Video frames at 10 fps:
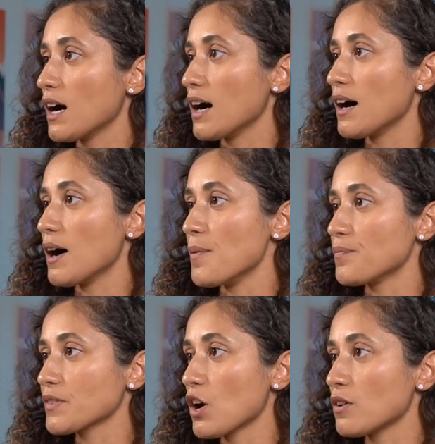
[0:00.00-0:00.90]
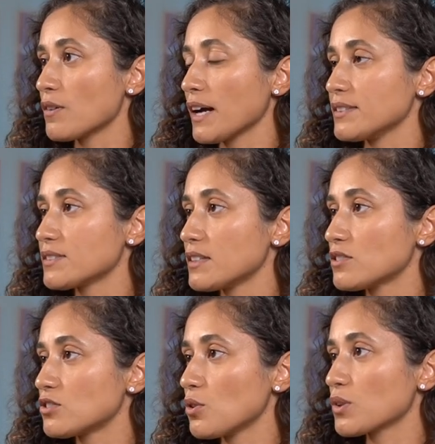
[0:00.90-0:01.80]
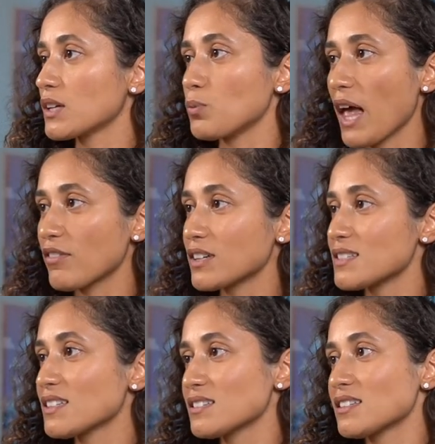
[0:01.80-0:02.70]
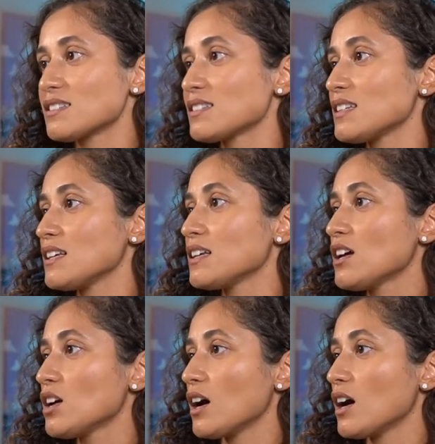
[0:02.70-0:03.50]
All right, so we have consistency.